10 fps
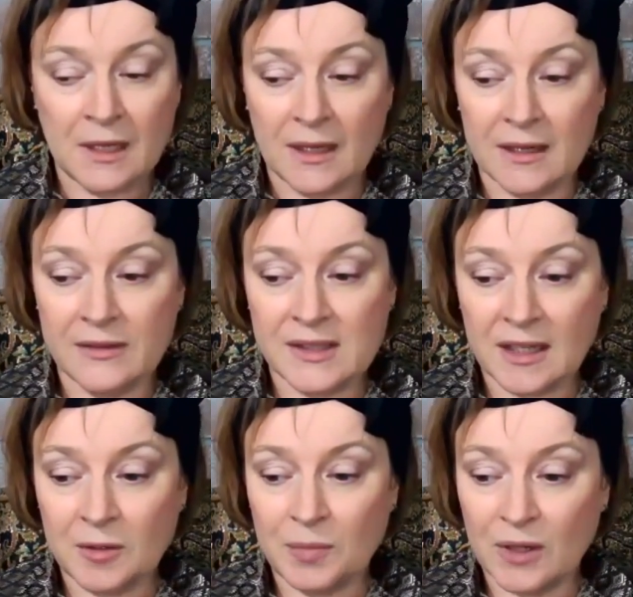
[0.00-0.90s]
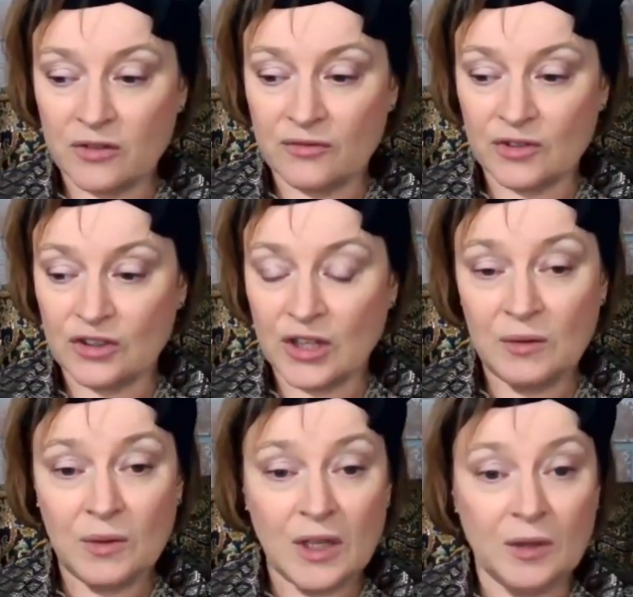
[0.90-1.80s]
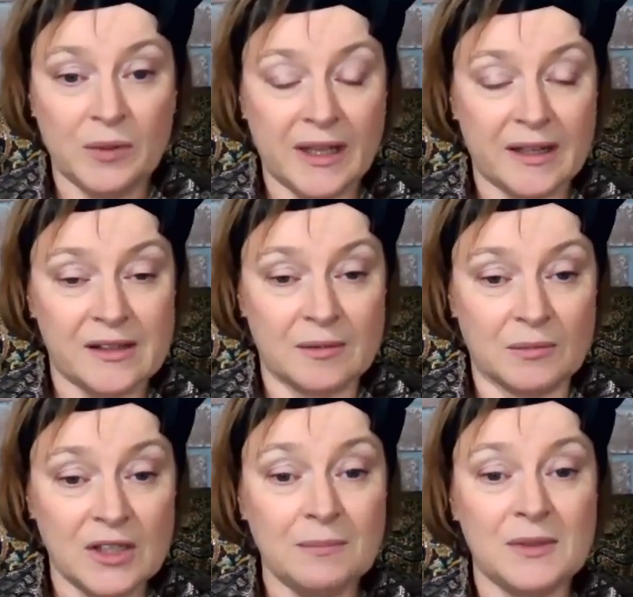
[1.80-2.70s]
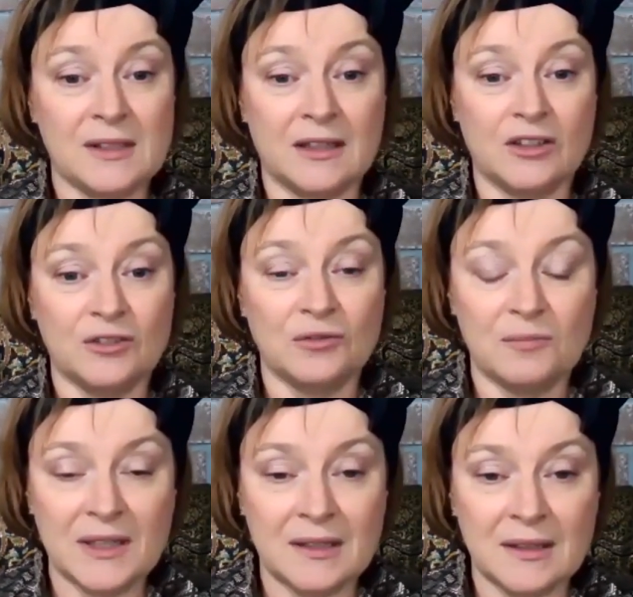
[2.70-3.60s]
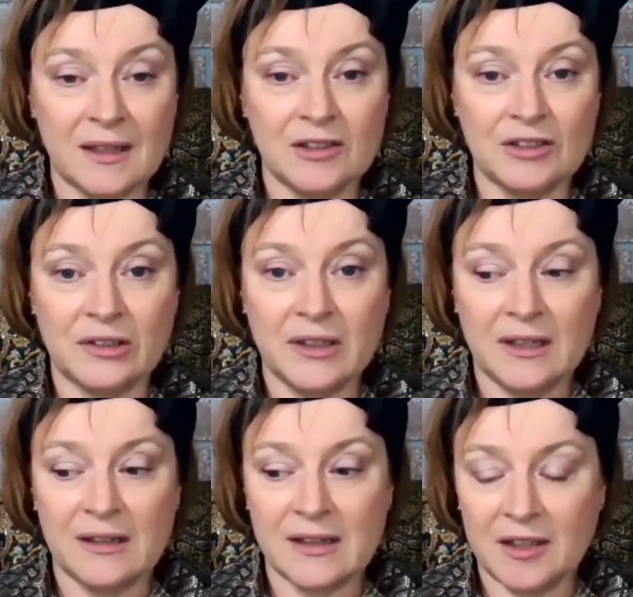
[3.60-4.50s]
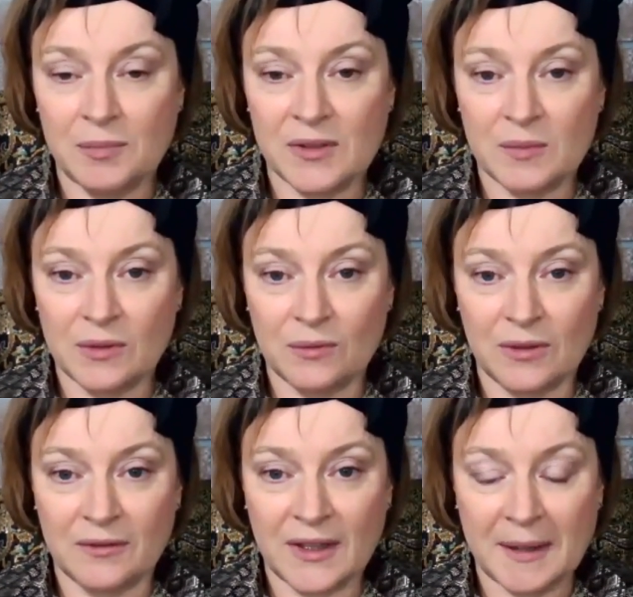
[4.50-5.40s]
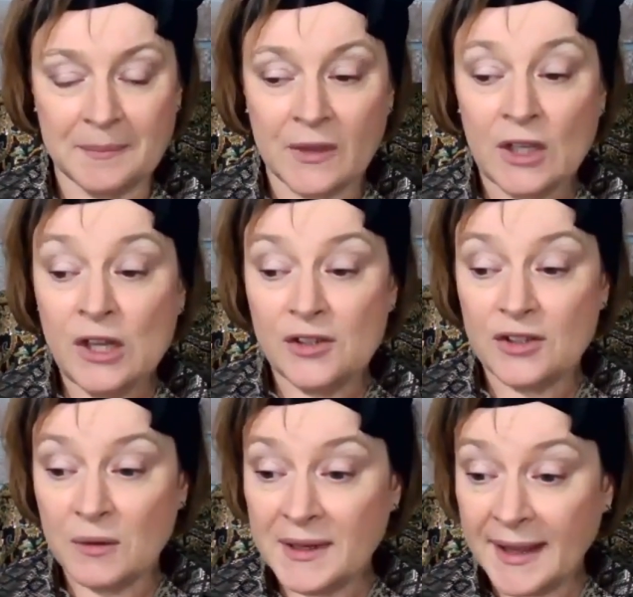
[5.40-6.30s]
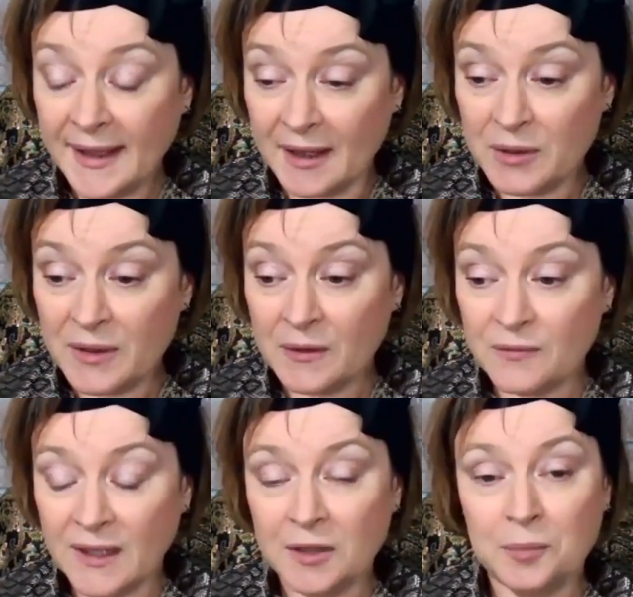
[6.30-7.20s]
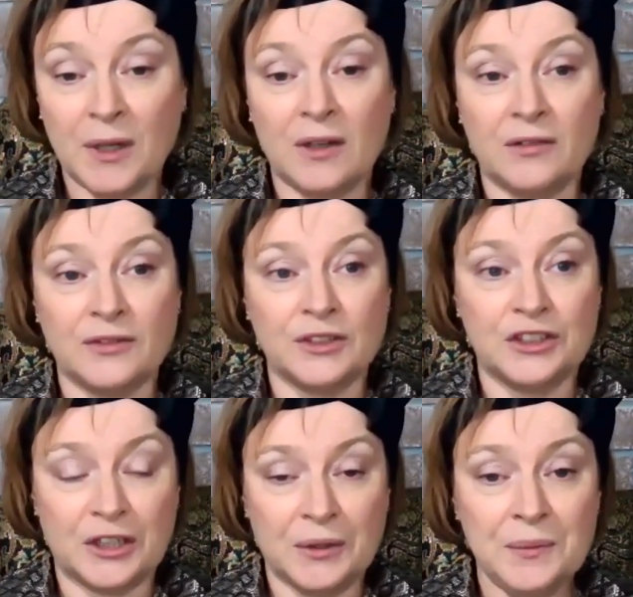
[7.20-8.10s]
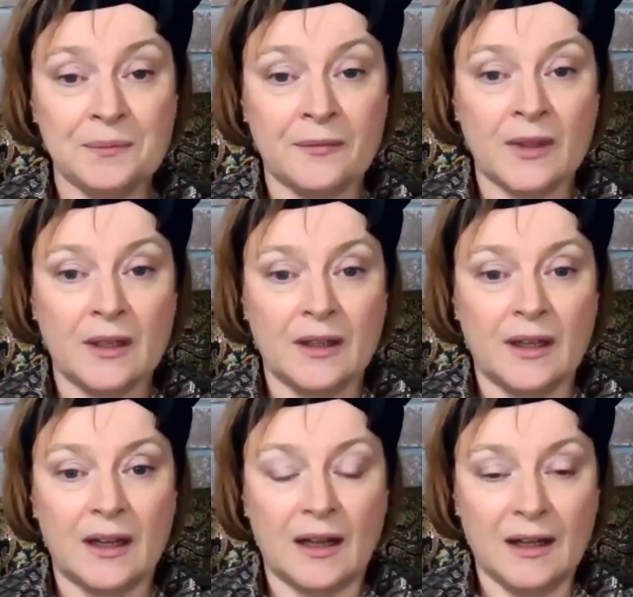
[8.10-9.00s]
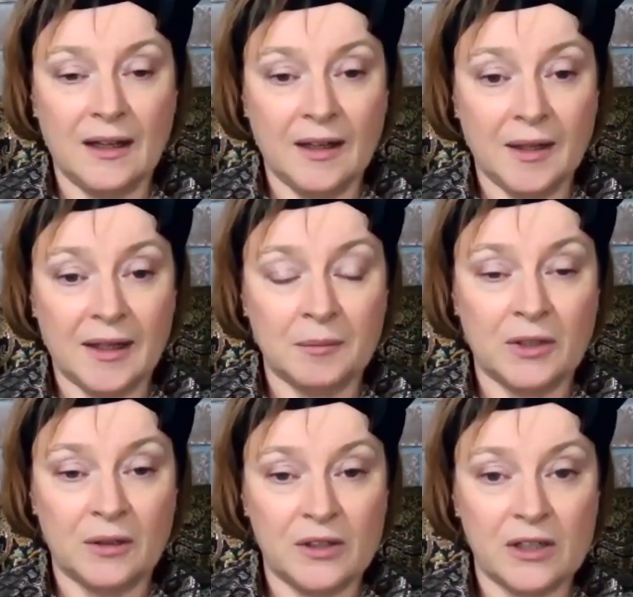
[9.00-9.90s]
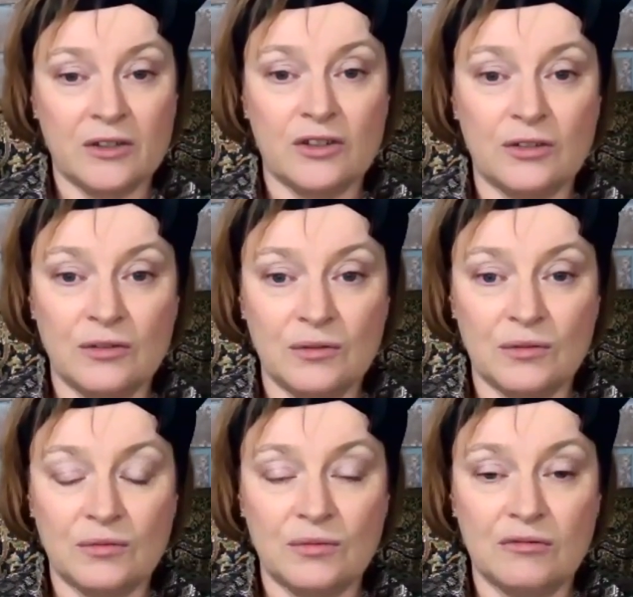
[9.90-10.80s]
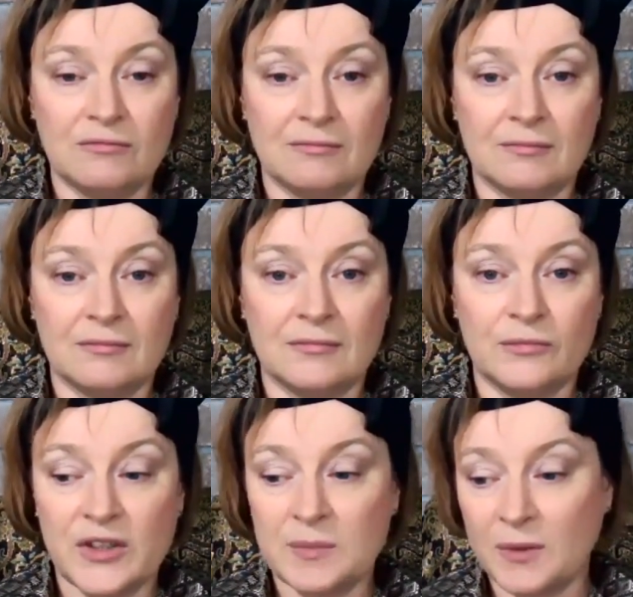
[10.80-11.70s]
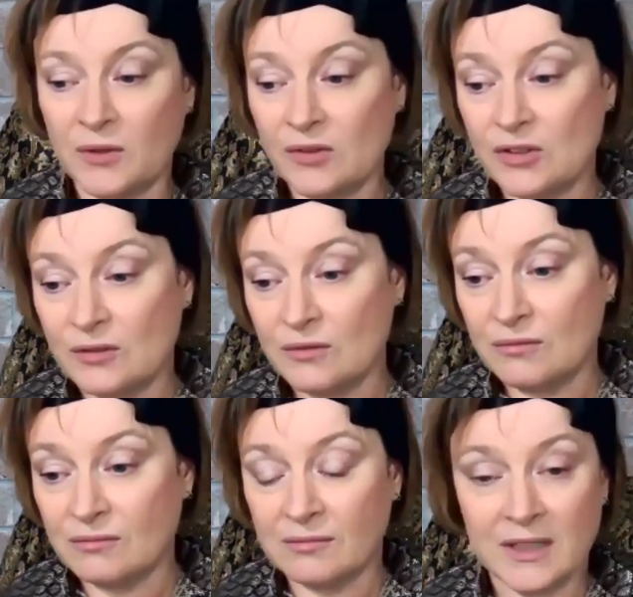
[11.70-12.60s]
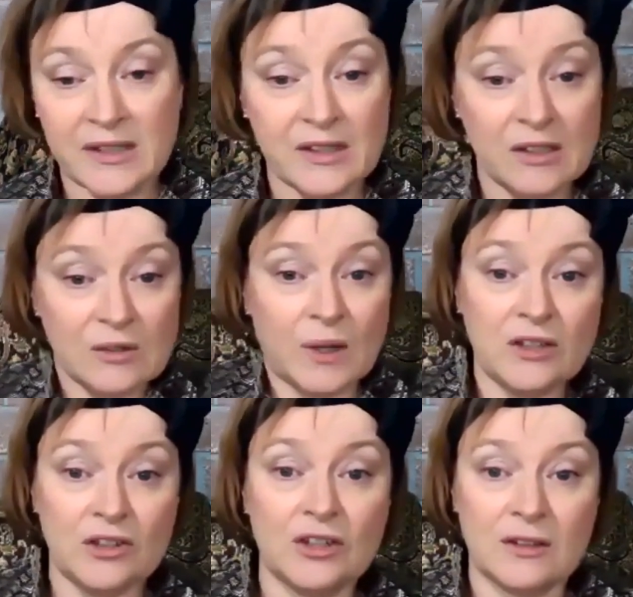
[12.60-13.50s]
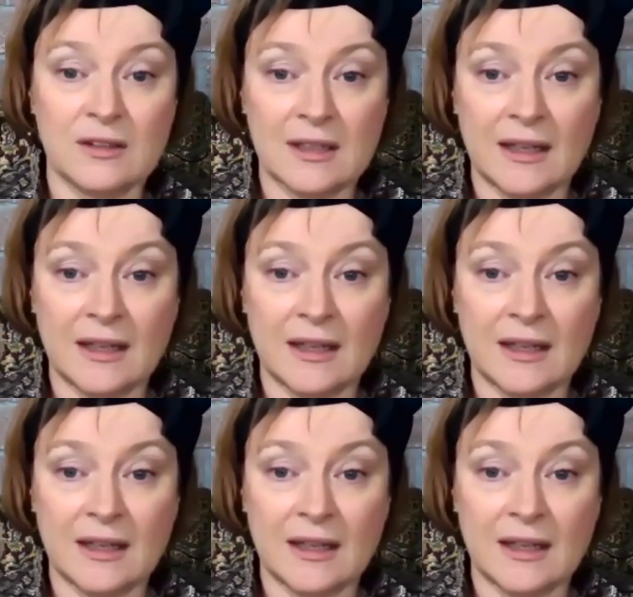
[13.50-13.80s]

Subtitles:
And in the second part of the show, we had some tips and a short meditation to help us with all of that. So now in the final part of the show, I am going to respond to listeners' questions.